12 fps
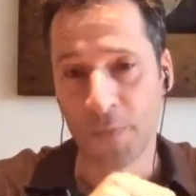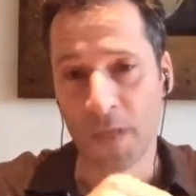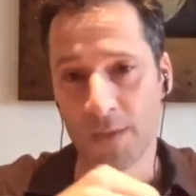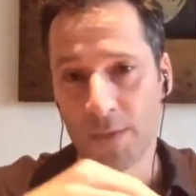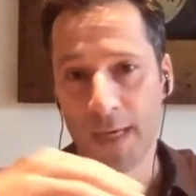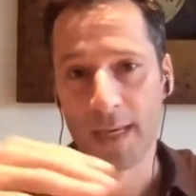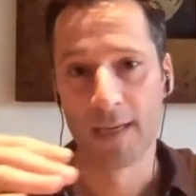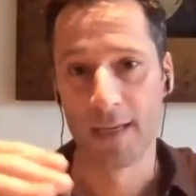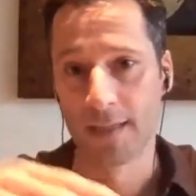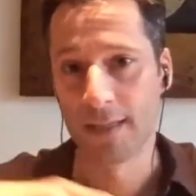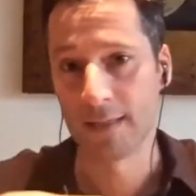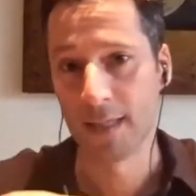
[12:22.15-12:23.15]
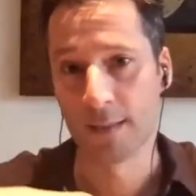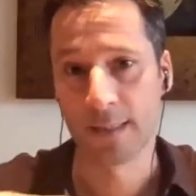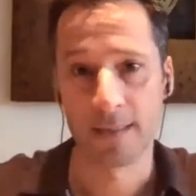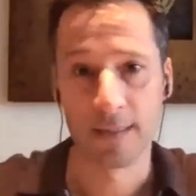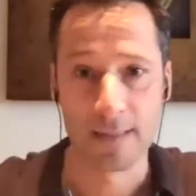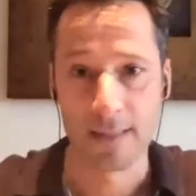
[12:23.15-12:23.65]
So again, it's
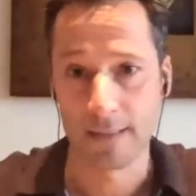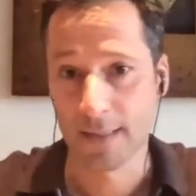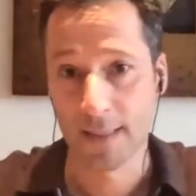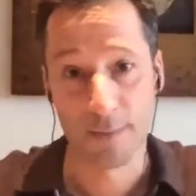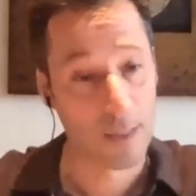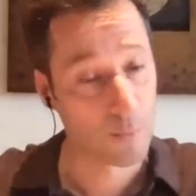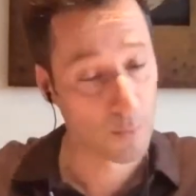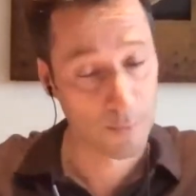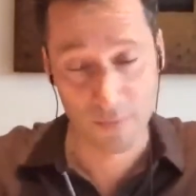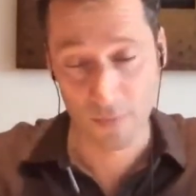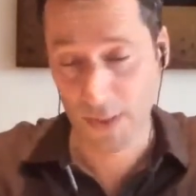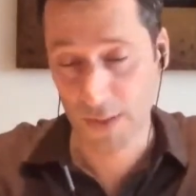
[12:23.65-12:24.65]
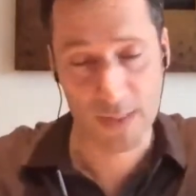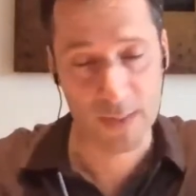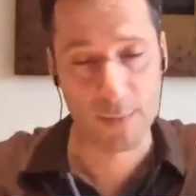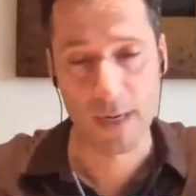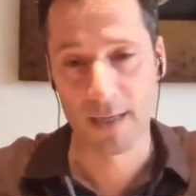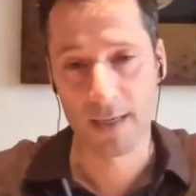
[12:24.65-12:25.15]
a system that will be fully
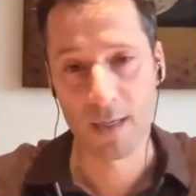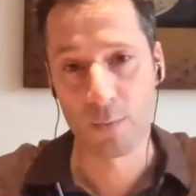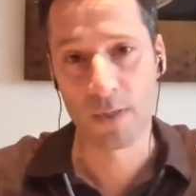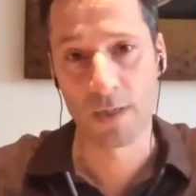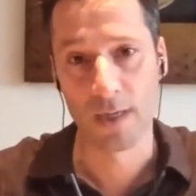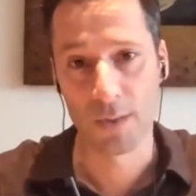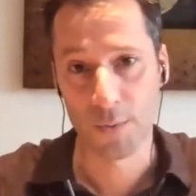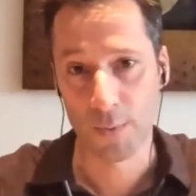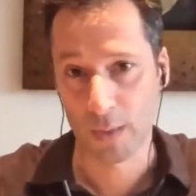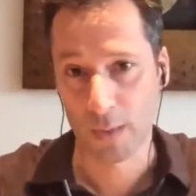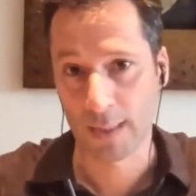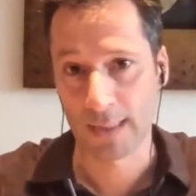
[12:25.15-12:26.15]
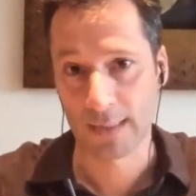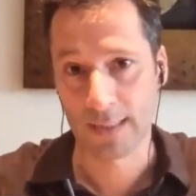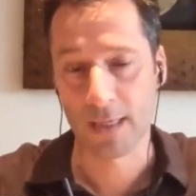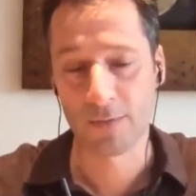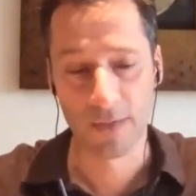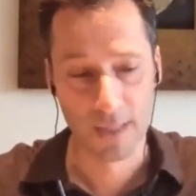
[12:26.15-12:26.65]
transparent, and it will auto-regulate
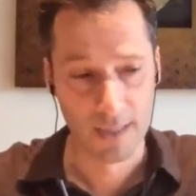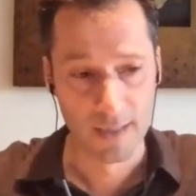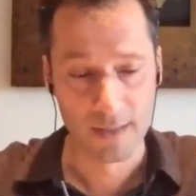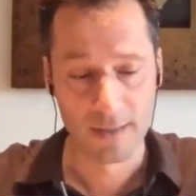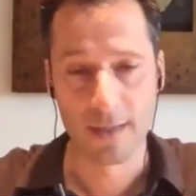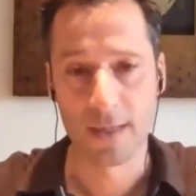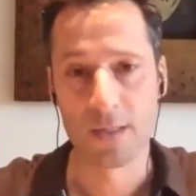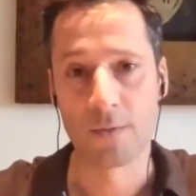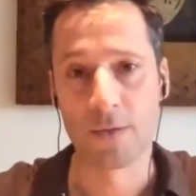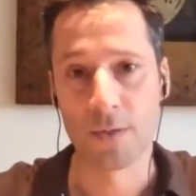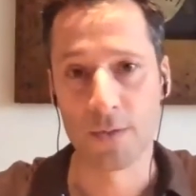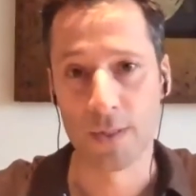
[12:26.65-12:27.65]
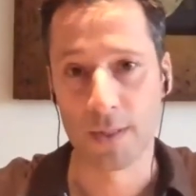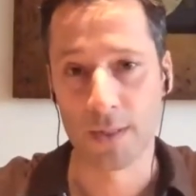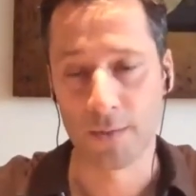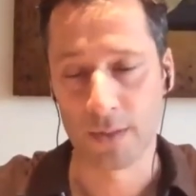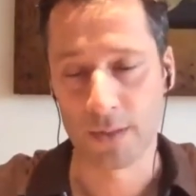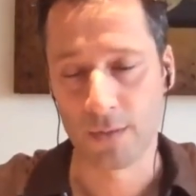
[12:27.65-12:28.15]
itself thanks to the utility
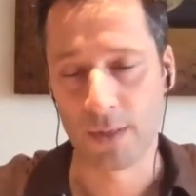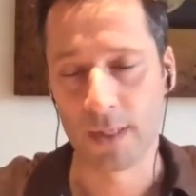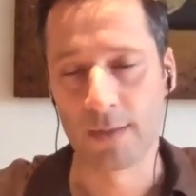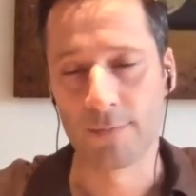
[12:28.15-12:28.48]
of the token.